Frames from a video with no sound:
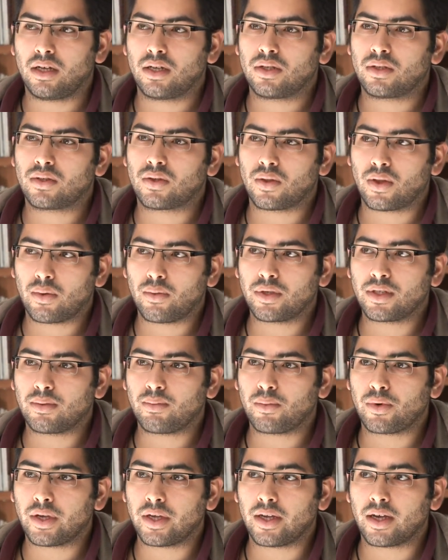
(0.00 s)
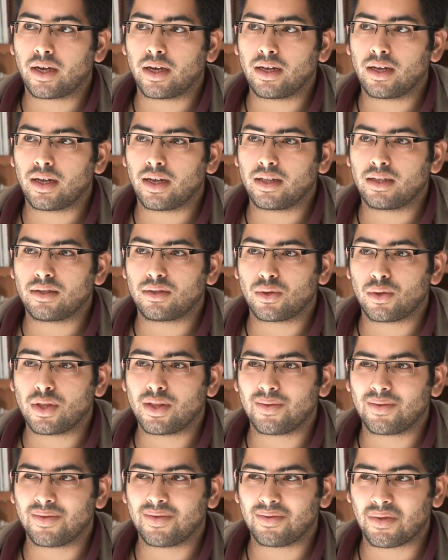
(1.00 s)
So there was a boycott, and
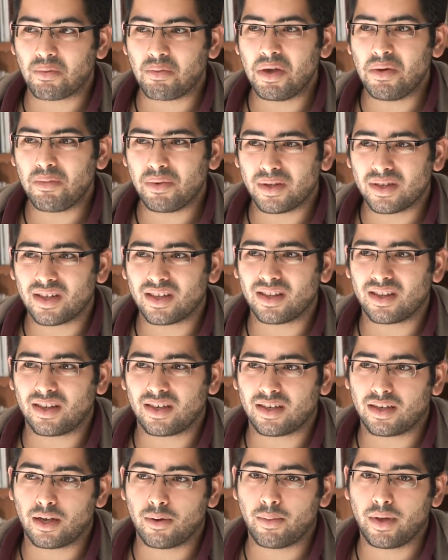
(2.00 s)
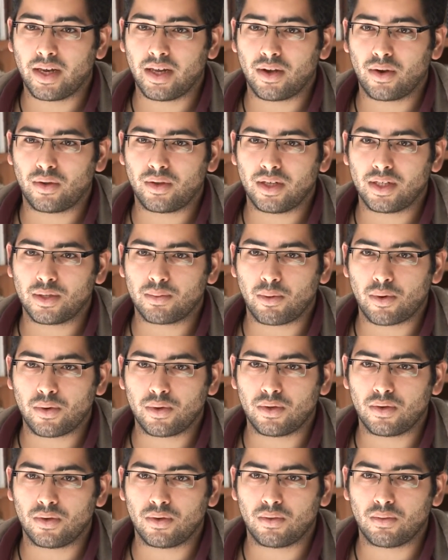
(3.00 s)
so the people that the committee only
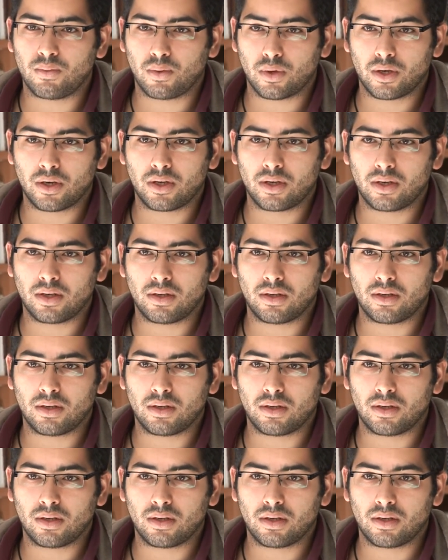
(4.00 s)
spoke to were